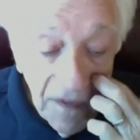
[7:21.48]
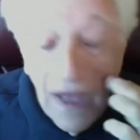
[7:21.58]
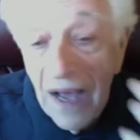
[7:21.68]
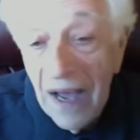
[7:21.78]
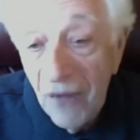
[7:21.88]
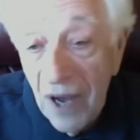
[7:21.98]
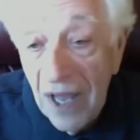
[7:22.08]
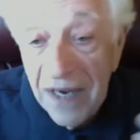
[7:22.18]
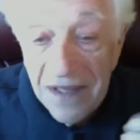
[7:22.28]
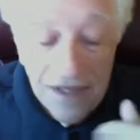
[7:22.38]

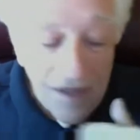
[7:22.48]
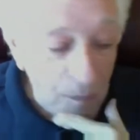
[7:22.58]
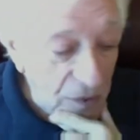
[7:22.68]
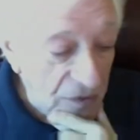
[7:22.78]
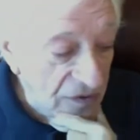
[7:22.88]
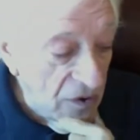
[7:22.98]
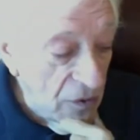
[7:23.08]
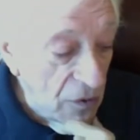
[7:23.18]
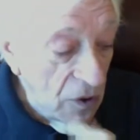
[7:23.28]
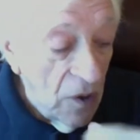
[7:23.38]
Ironically, the person
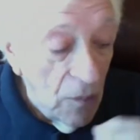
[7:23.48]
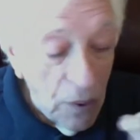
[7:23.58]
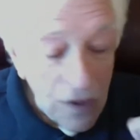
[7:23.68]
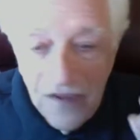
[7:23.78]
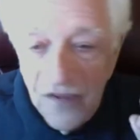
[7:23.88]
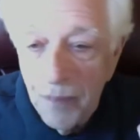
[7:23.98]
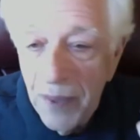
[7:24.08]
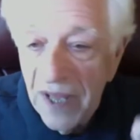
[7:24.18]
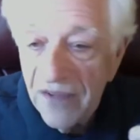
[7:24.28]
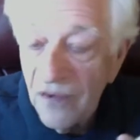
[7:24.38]
who put this
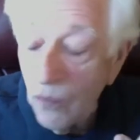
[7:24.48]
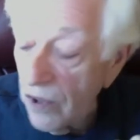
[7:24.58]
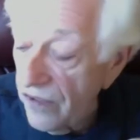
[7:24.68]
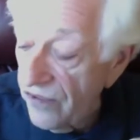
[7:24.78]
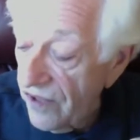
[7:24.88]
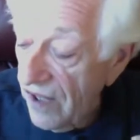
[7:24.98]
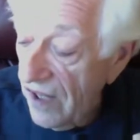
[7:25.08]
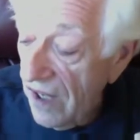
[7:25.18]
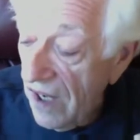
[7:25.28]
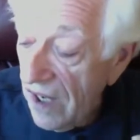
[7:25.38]
best was
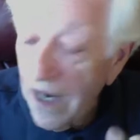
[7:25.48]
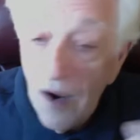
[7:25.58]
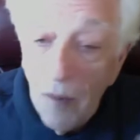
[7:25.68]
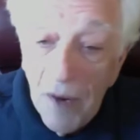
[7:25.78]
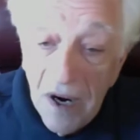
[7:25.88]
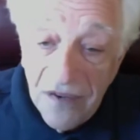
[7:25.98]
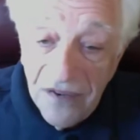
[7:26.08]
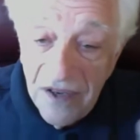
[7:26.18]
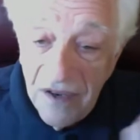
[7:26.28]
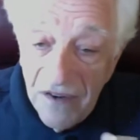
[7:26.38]
Karl Marx
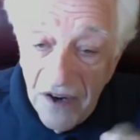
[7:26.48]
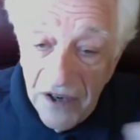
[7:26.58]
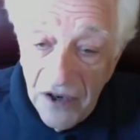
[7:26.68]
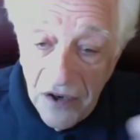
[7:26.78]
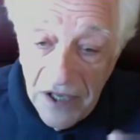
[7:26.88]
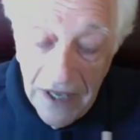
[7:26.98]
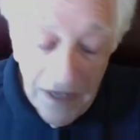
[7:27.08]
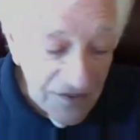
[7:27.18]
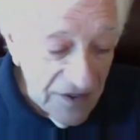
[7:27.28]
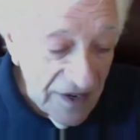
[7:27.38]
in a very early
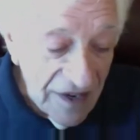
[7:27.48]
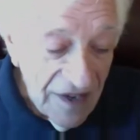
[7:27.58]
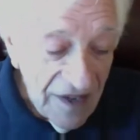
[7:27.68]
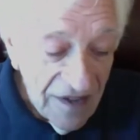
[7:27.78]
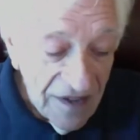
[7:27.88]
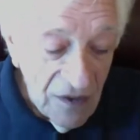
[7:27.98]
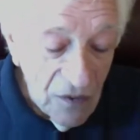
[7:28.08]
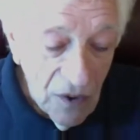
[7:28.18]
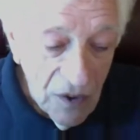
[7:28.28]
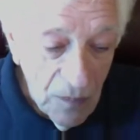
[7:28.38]
essay that he
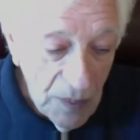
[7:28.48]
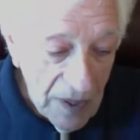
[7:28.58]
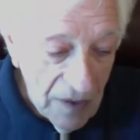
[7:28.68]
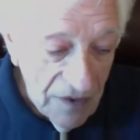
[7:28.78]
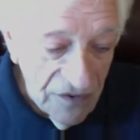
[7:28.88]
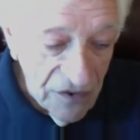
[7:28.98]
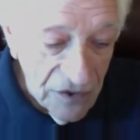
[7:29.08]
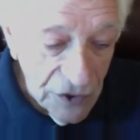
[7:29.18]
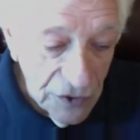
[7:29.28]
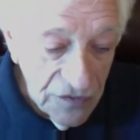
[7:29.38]
wrote in Paris, Der
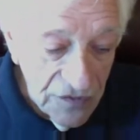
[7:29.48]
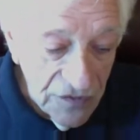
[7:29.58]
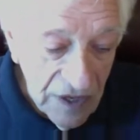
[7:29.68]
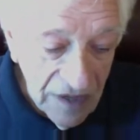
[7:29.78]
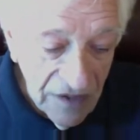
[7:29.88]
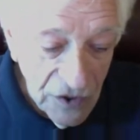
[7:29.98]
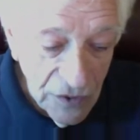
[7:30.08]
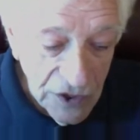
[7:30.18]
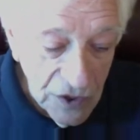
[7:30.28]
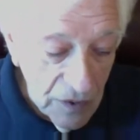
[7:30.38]
Judenfrage, the
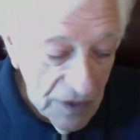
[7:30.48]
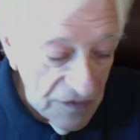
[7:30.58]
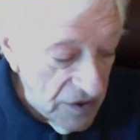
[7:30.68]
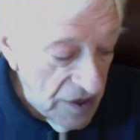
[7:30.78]
Jewish question,